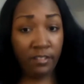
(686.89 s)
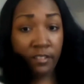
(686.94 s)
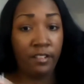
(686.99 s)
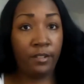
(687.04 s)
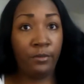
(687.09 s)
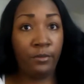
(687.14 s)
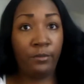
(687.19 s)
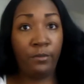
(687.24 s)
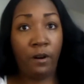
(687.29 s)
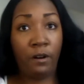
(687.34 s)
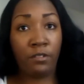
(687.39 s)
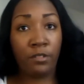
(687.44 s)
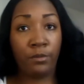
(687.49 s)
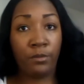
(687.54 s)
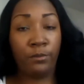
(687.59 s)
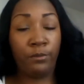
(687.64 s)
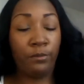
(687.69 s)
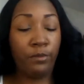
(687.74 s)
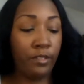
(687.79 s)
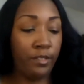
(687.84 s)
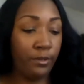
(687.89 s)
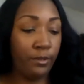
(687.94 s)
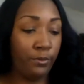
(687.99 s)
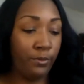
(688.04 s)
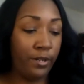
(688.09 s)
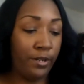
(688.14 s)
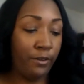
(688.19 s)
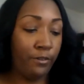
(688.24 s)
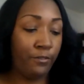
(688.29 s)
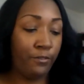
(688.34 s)
it works really
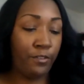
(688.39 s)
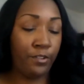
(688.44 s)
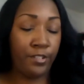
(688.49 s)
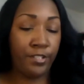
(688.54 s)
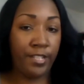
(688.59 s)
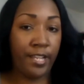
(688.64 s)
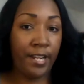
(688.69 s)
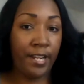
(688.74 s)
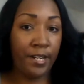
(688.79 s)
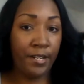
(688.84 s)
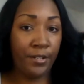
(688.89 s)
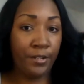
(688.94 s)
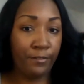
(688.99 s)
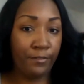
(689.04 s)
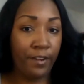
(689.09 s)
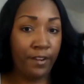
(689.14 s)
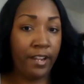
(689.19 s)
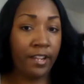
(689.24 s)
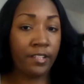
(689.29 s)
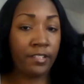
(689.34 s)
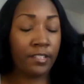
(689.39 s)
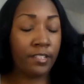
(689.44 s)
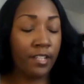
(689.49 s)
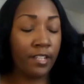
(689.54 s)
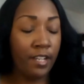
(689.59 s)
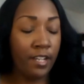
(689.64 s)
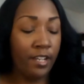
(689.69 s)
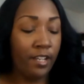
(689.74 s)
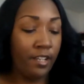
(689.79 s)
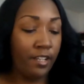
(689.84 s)
well for setting your face.
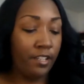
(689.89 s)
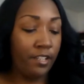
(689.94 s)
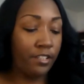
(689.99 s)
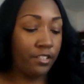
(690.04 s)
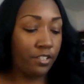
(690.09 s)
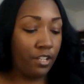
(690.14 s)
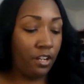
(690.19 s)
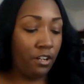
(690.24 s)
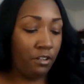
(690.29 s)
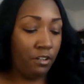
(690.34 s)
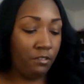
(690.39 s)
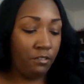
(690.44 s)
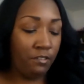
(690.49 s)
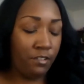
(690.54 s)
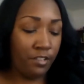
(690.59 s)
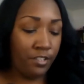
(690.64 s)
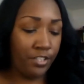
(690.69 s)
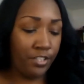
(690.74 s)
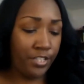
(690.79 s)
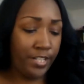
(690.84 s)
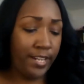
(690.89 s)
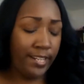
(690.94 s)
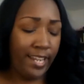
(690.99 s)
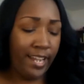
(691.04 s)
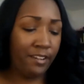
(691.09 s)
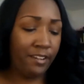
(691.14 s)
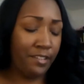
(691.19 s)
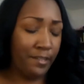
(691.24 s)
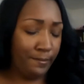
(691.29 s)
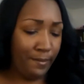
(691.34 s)
So check
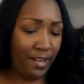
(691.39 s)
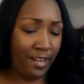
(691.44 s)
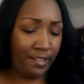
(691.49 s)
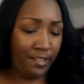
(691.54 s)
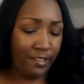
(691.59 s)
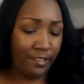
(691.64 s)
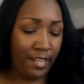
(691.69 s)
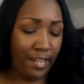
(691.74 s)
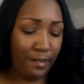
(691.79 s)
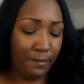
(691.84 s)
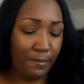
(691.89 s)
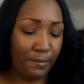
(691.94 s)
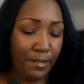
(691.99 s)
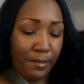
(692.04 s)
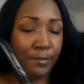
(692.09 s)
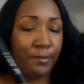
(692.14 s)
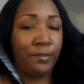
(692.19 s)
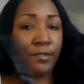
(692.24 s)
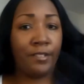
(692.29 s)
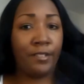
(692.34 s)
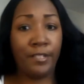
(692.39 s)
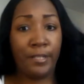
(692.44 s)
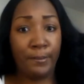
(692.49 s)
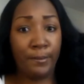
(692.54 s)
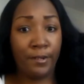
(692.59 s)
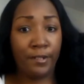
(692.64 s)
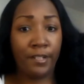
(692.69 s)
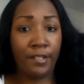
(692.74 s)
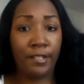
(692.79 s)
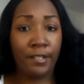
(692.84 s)
out Iman. A lot of people sleep
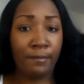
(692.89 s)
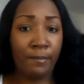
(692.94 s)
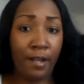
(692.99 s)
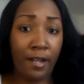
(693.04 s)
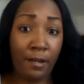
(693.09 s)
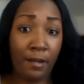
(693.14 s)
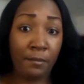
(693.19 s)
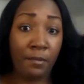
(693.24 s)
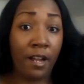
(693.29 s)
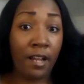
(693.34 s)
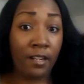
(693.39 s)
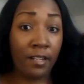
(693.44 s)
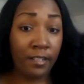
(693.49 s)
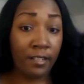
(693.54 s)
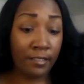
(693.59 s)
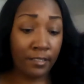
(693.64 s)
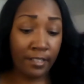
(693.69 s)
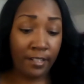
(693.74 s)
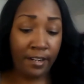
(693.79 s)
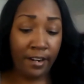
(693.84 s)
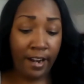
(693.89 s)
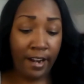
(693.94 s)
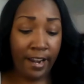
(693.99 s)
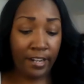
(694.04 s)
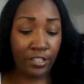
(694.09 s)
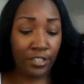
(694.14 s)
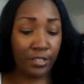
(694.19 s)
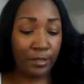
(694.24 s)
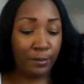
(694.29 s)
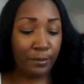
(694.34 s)
on the Iman products and they're
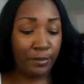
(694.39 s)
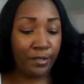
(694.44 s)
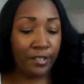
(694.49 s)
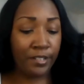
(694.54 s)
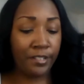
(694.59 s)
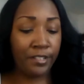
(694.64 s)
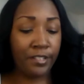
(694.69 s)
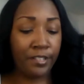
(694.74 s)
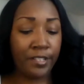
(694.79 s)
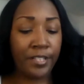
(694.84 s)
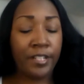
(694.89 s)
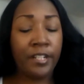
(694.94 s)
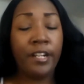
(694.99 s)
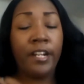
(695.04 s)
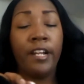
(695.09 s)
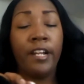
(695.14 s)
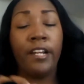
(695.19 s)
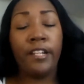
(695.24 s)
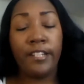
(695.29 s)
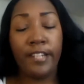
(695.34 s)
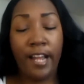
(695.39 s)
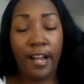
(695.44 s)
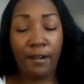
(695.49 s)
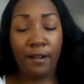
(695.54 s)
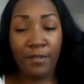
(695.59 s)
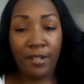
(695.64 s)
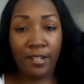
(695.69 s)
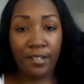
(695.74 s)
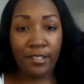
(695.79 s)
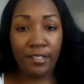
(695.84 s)
actually pretty good. Now
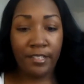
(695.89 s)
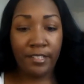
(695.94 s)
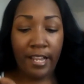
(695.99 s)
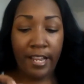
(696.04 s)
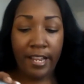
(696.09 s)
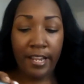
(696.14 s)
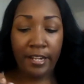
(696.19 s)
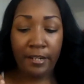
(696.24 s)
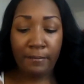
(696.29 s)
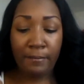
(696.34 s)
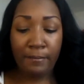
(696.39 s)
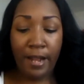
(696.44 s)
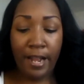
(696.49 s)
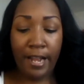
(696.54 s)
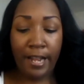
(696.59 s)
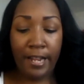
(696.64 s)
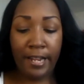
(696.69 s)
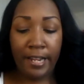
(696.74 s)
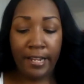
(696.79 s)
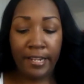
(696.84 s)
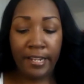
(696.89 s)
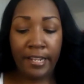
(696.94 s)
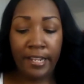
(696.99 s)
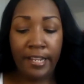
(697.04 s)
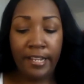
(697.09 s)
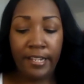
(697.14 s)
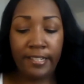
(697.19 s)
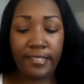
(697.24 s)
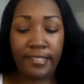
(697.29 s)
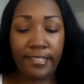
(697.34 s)
I'm going to take my
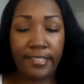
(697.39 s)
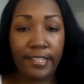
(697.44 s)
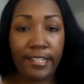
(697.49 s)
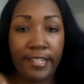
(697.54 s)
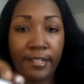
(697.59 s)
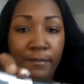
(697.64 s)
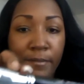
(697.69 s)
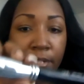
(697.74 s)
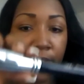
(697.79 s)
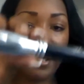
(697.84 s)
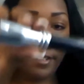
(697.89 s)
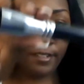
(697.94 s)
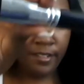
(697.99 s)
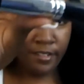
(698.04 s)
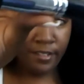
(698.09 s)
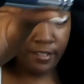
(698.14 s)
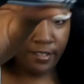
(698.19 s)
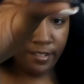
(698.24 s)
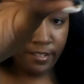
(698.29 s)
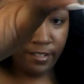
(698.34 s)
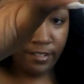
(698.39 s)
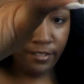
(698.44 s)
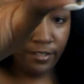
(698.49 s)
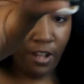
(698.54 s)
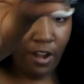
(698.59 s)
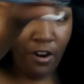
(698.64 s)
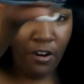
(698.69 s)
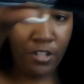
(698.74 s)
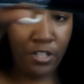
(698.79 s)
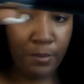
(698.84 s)
Sigma
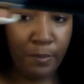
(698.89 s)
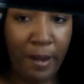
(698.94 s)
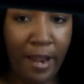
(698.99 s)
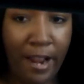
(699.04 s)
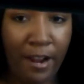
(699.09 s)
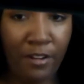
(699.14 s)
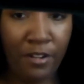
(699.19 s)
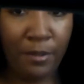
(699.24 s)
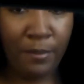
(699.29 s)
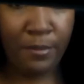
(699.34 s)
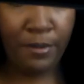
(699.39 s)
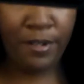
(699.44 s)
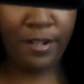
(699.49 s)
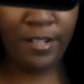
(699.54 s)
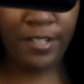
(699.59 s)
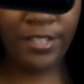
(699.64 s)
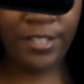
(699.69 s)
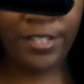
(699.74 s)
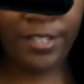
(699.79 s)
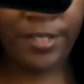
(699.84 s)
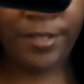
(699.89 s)
large powder brush,